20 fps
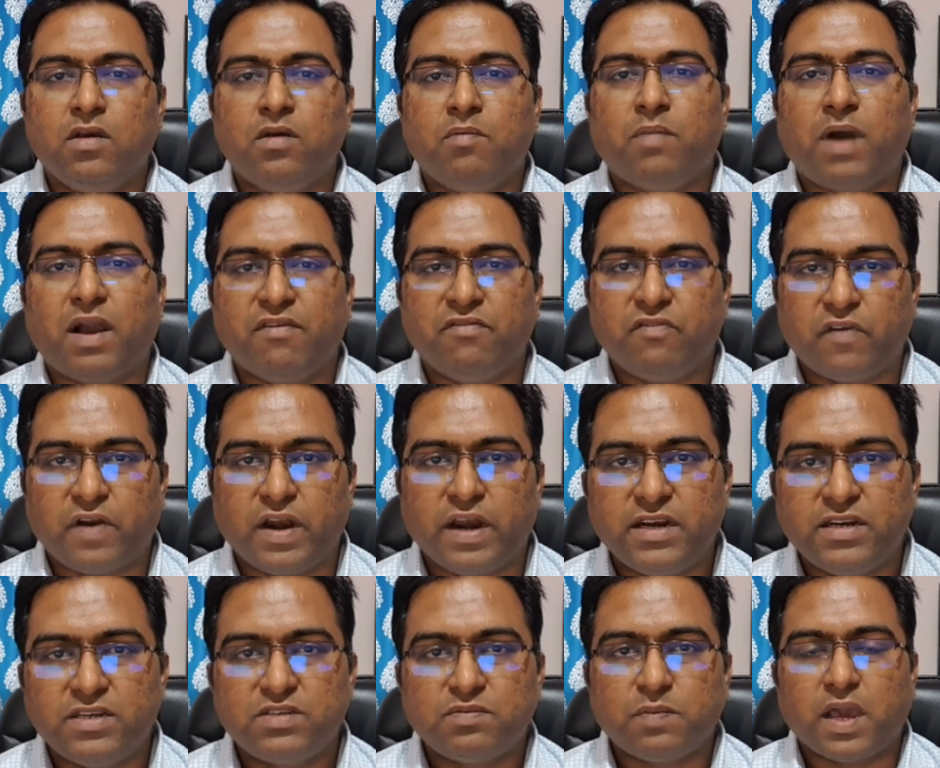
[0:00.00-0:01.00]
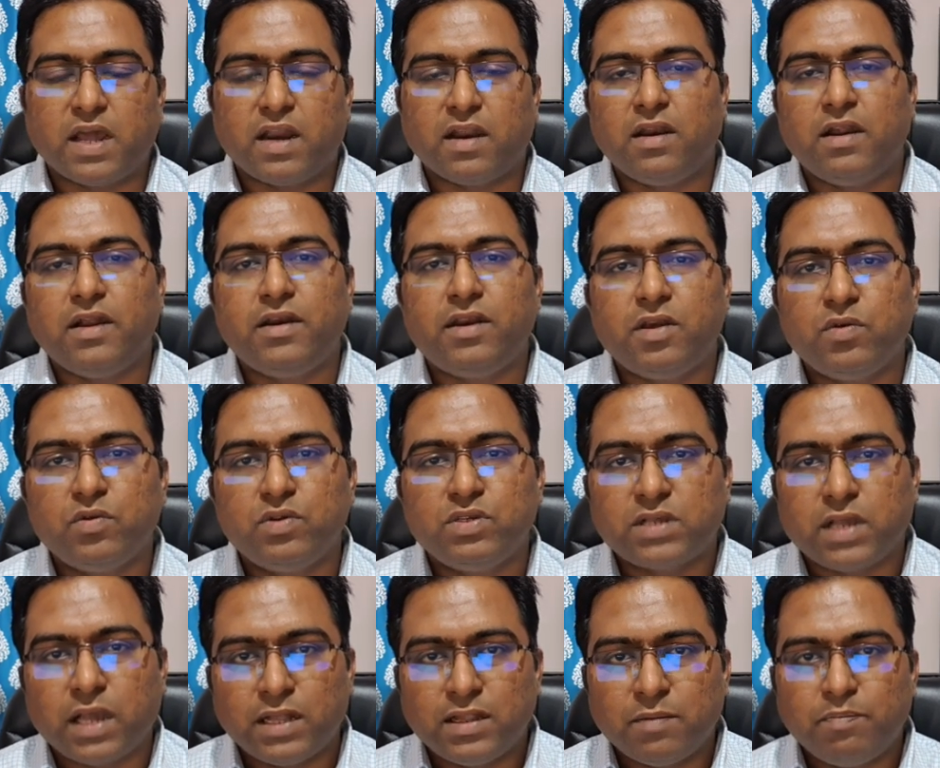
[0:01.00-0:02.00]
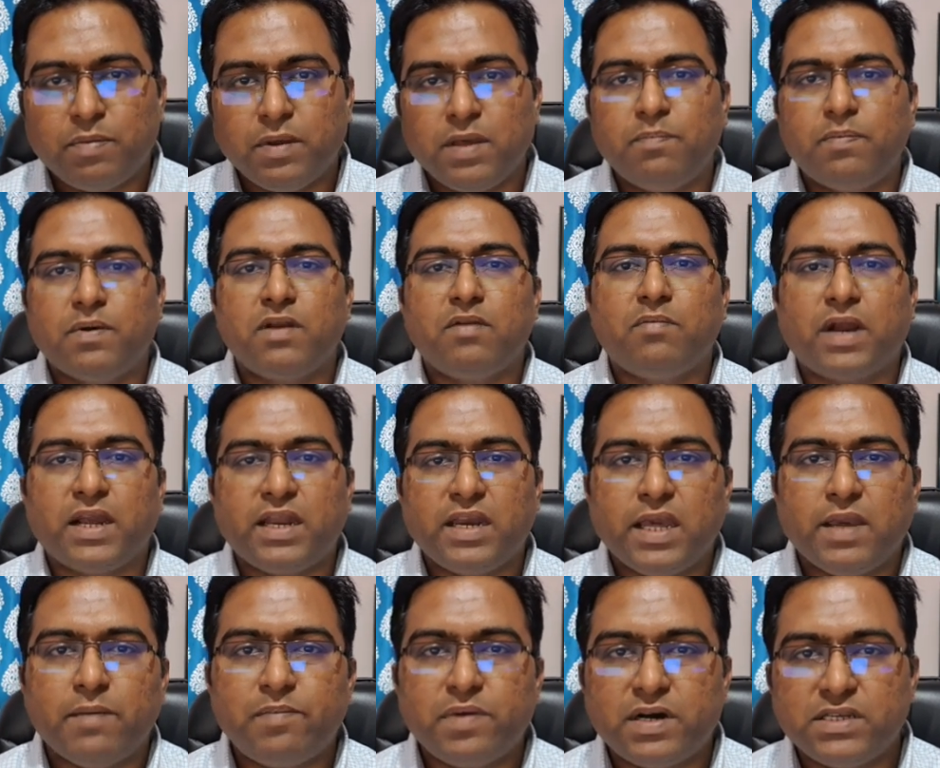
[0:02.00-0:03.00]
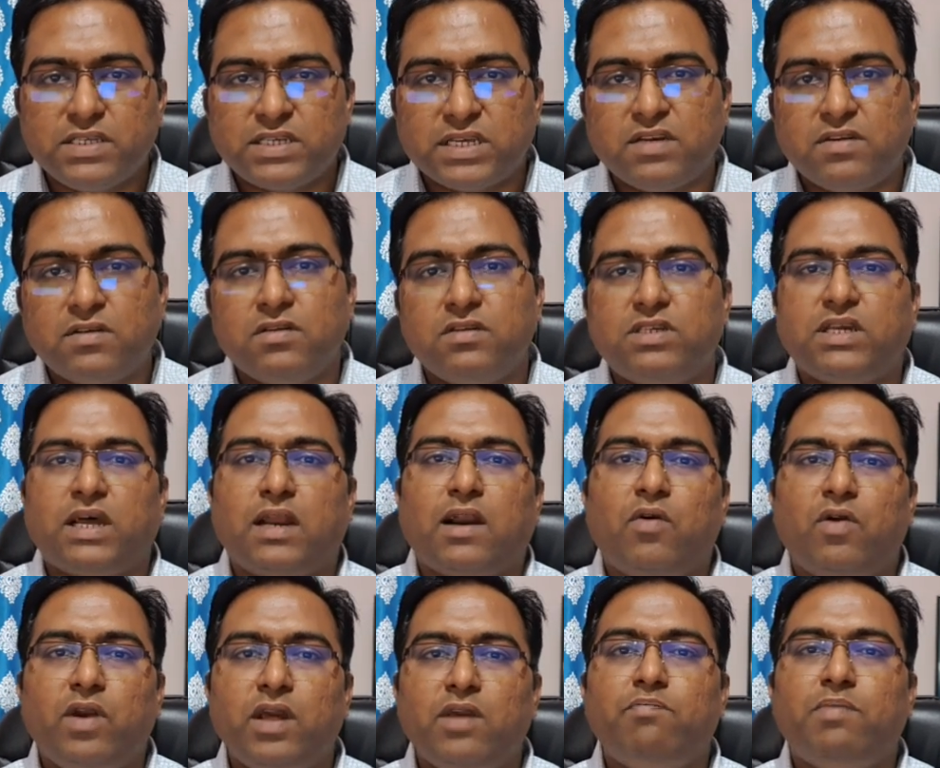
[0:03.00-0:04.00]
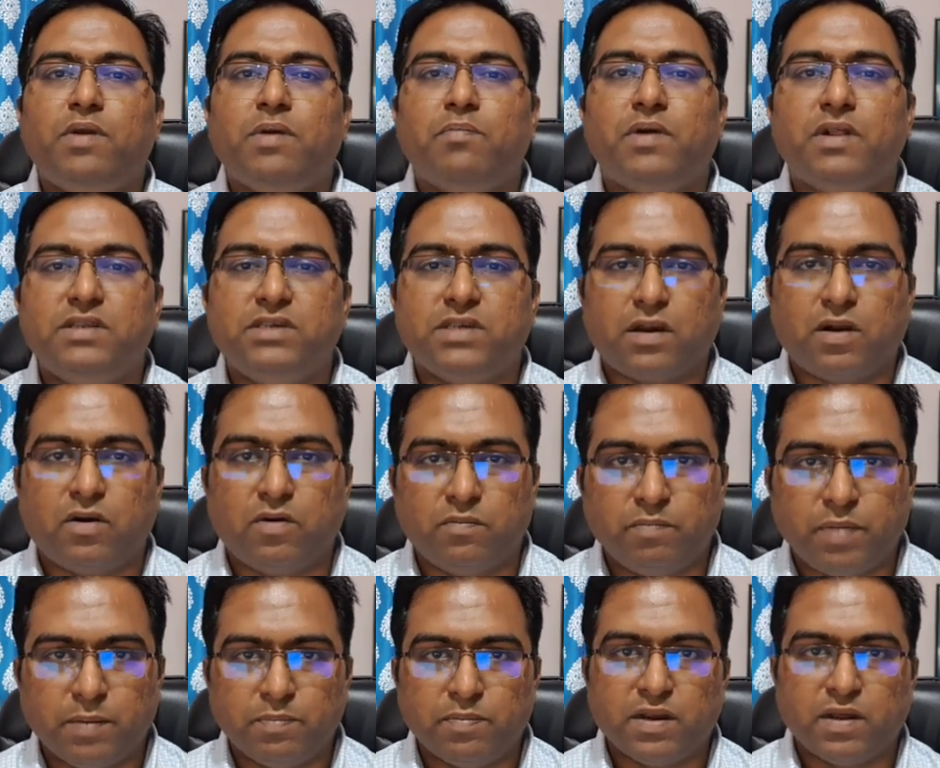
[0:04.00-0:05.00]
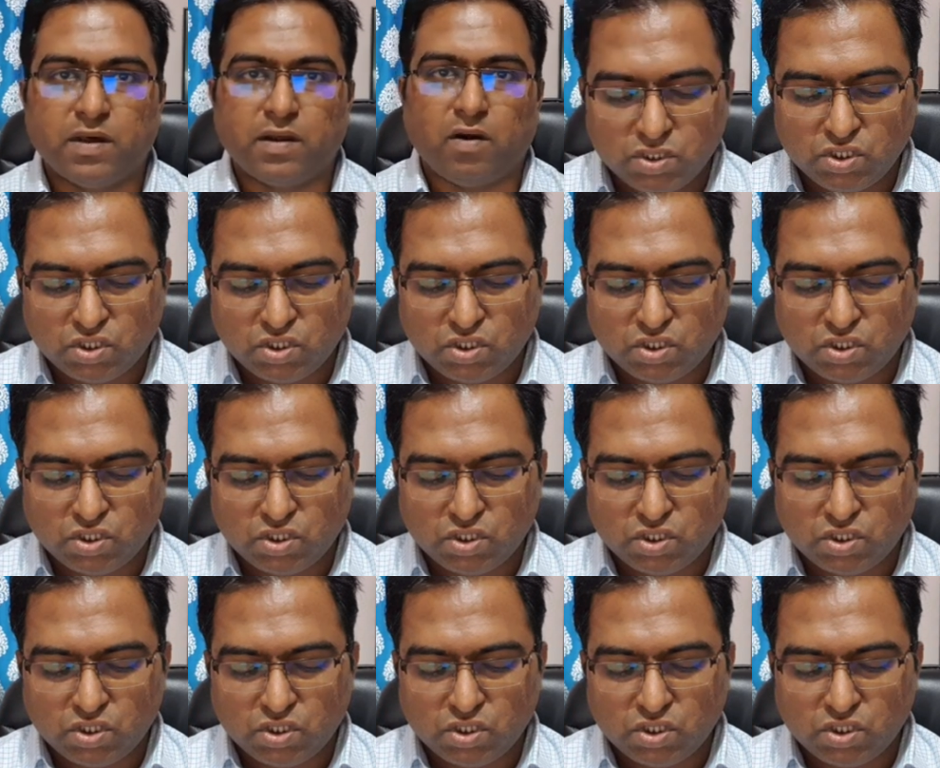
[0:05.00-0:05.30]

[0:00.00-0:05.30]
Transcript: my friends, my relatives, and the people, my neighbors and surrounding people around.